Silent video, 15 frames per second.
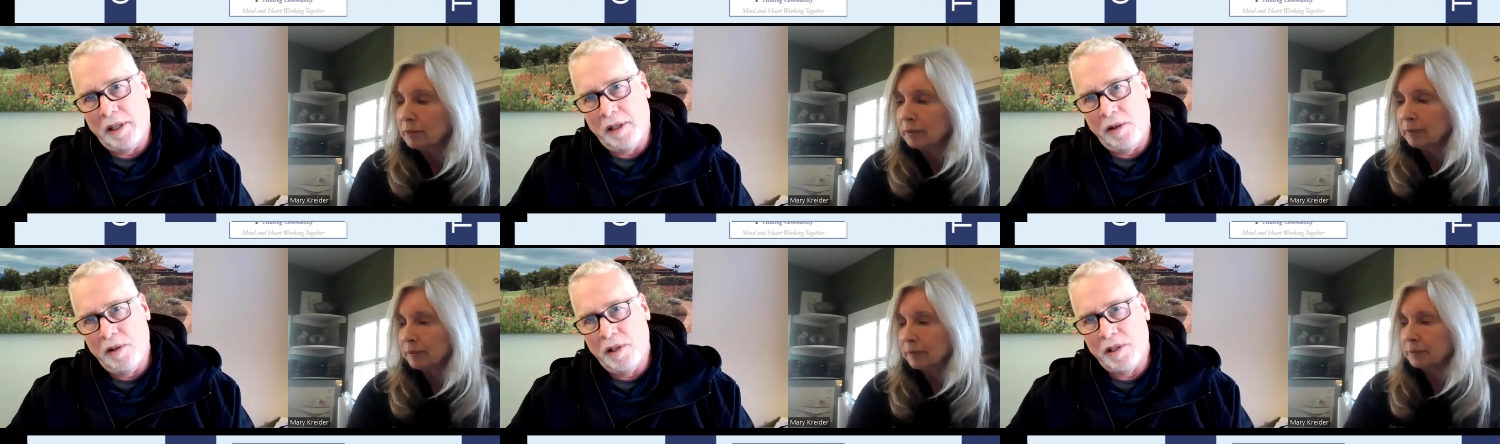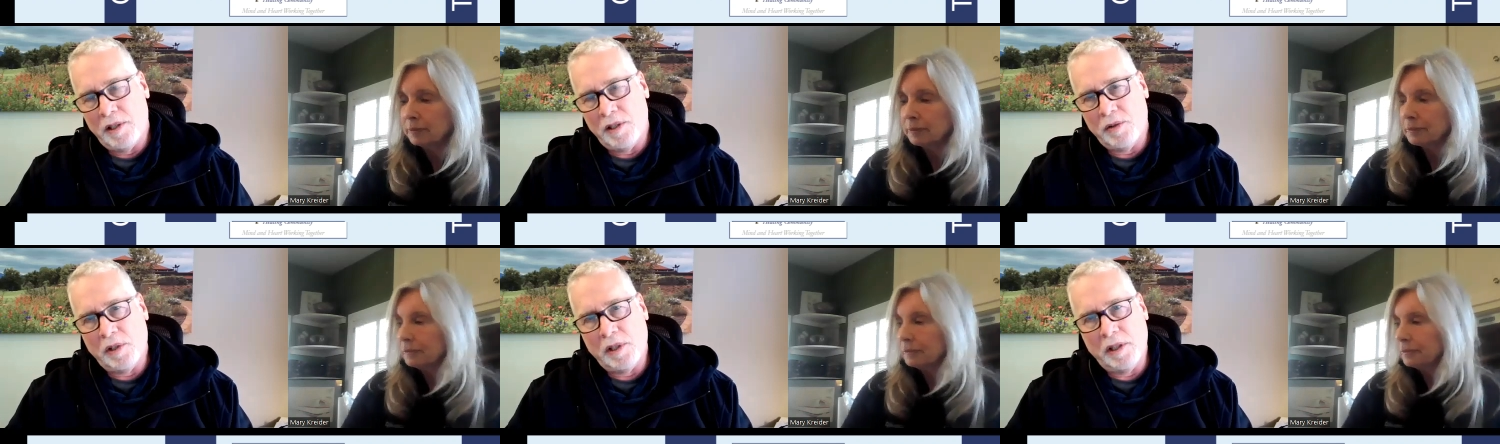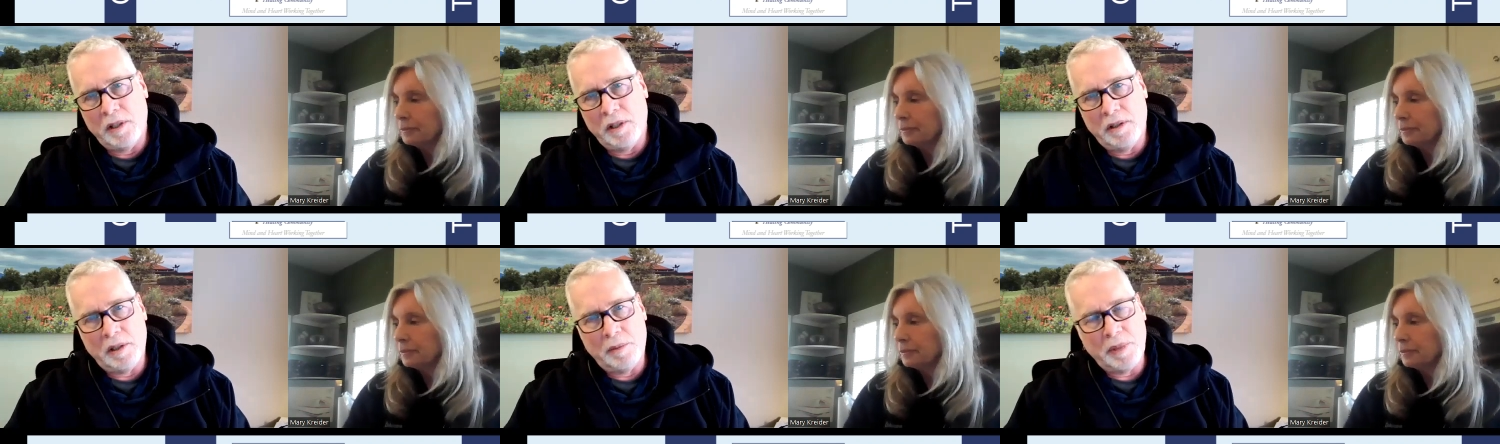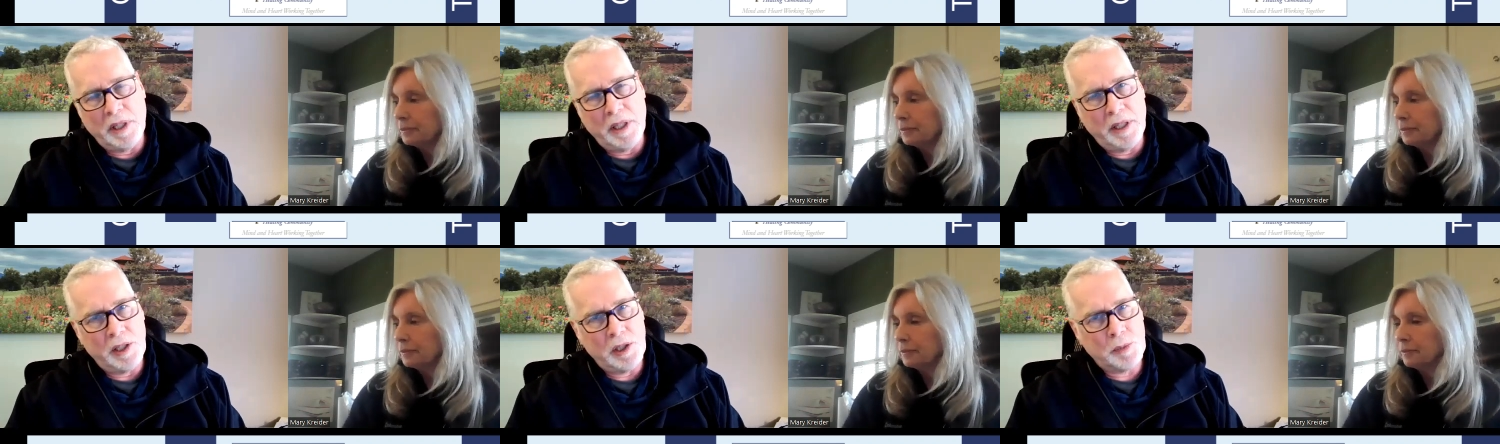Speaker 1: I know this is really the tip of
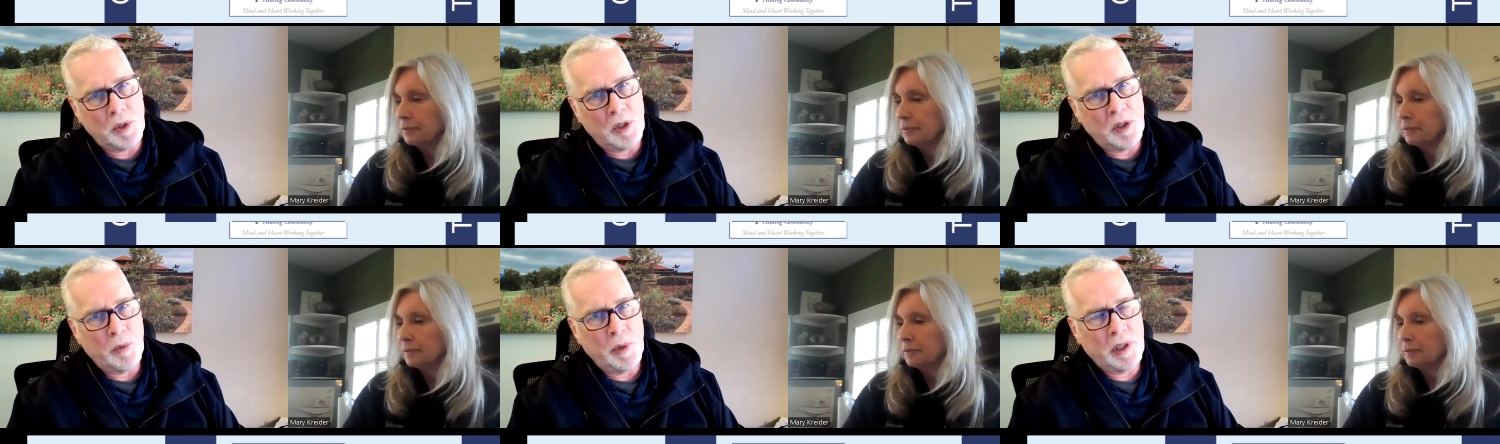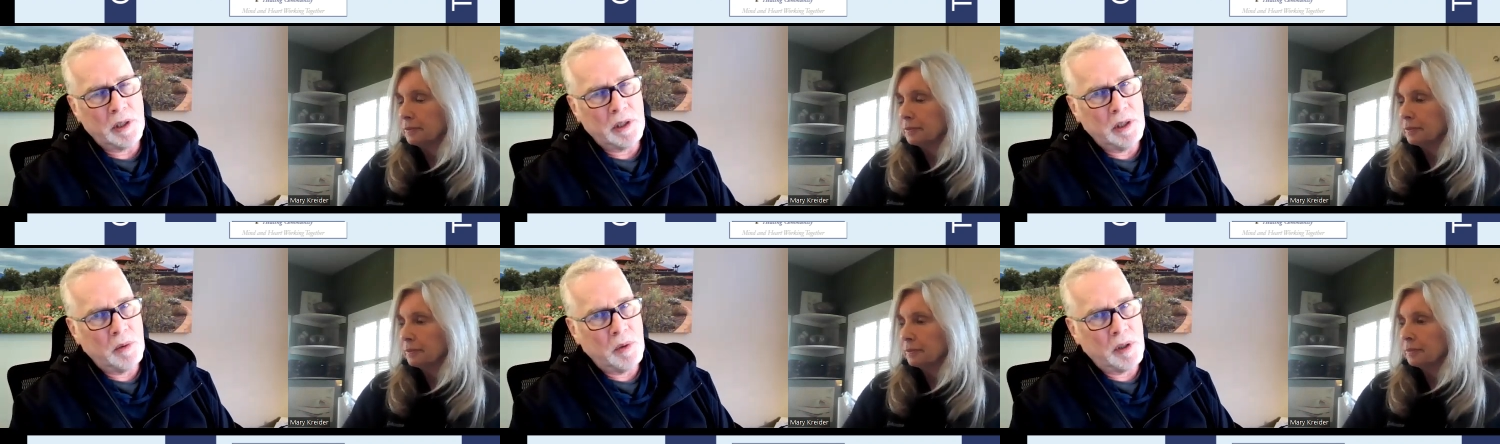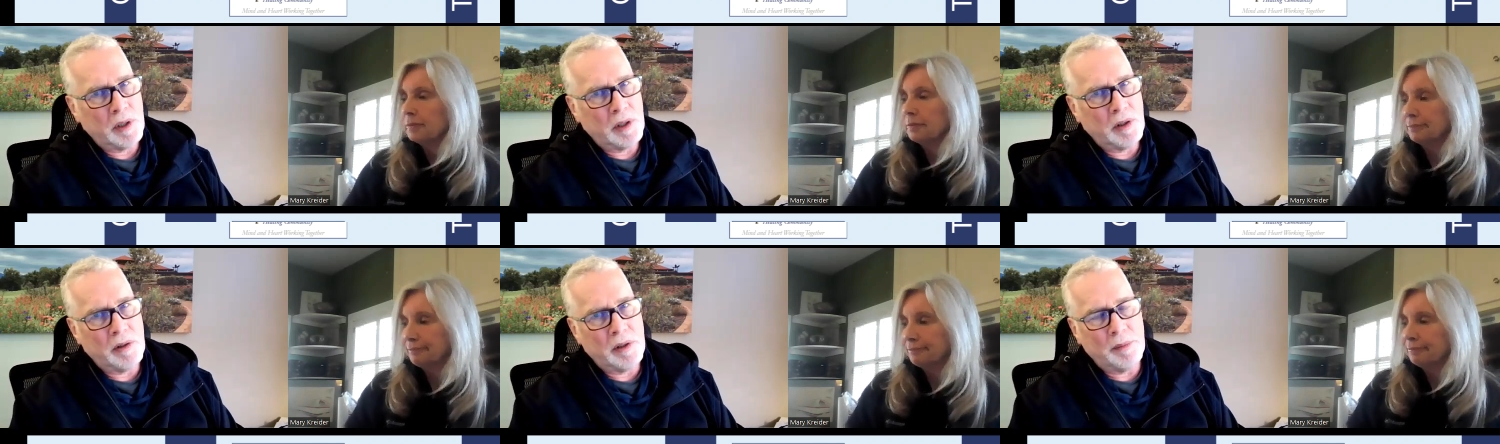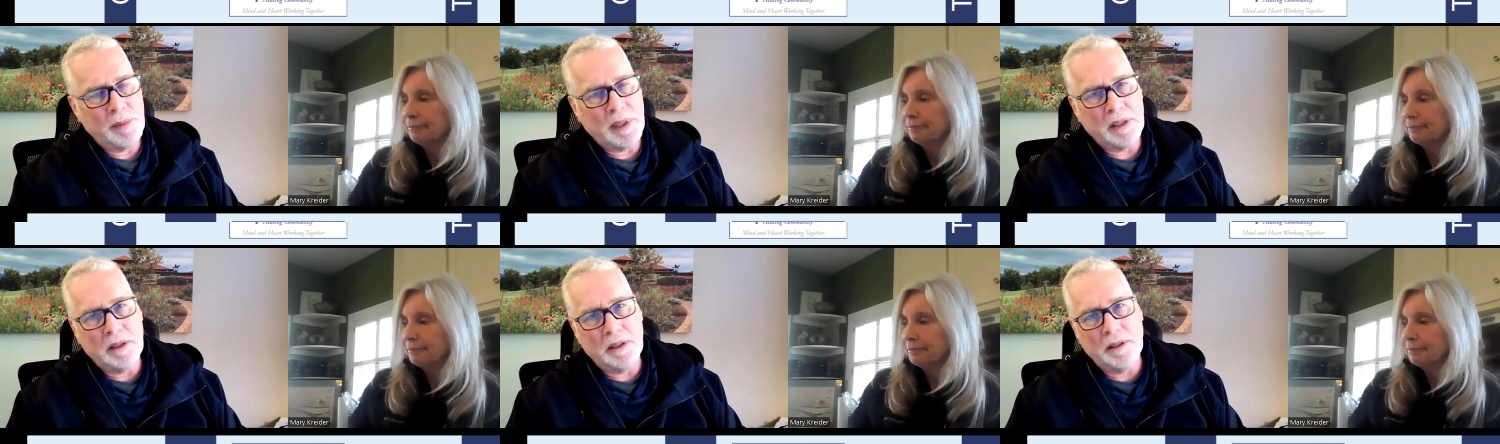the iceberg. We could go on and on
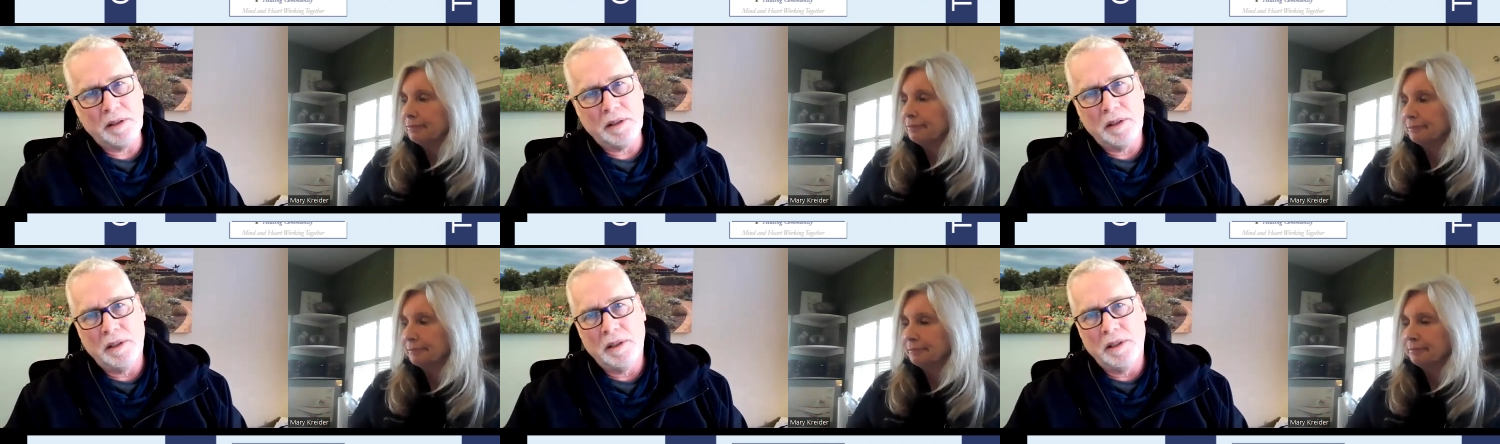about this.